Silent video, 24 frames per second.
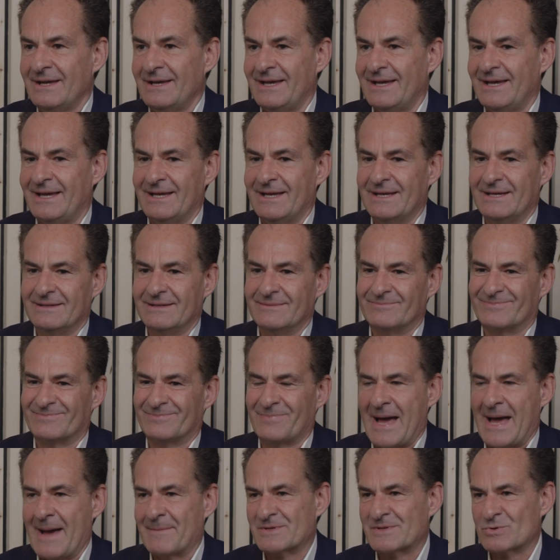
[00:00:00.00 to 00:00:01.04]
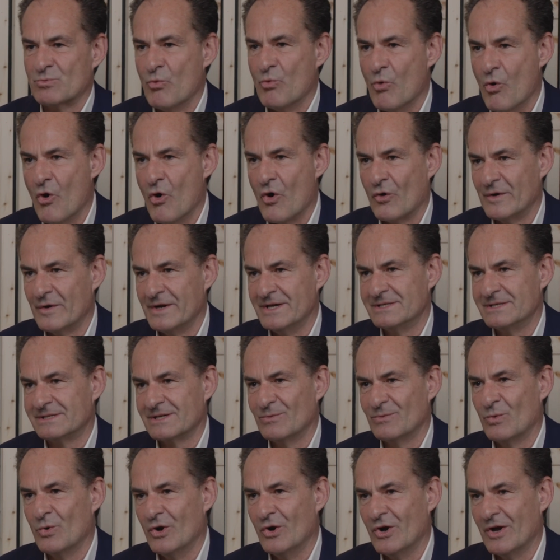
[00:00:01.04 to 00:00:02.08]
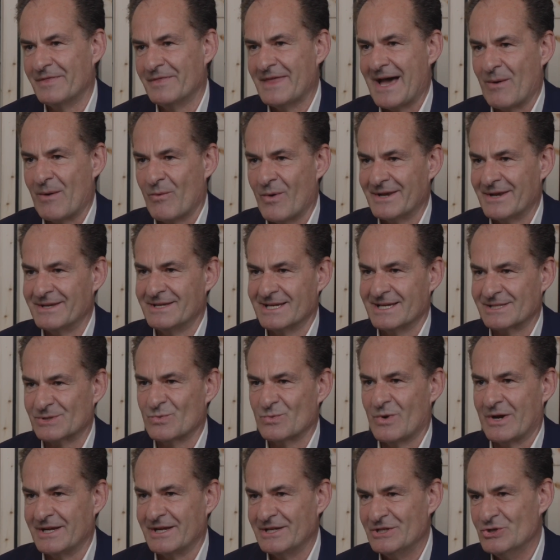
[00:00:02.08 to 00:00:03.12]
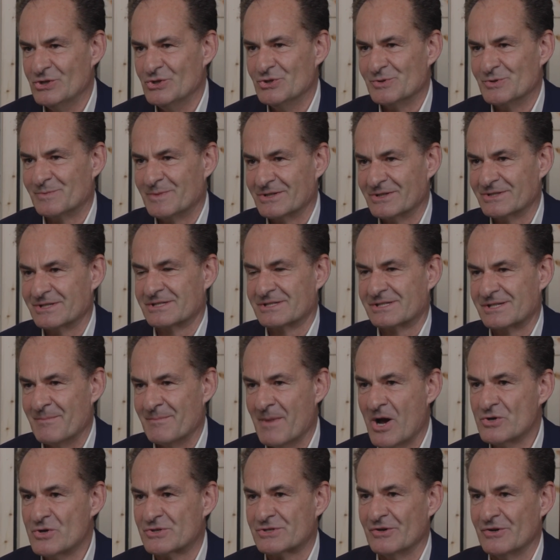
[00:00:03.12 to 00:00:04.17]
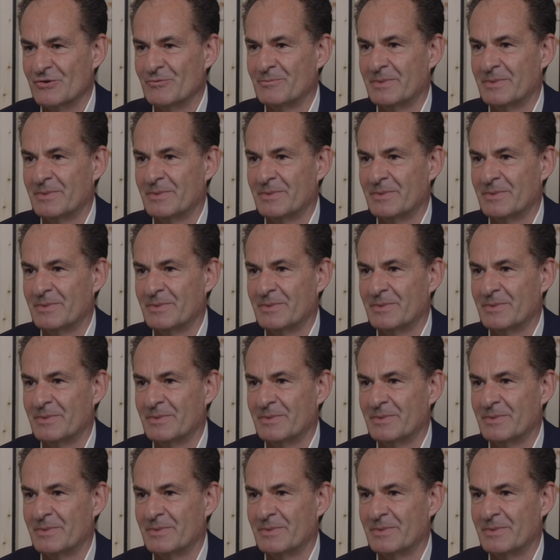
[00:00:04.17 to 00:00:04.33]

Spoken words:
in, perhaps war is a word that one doesn't want to use because it's emotive,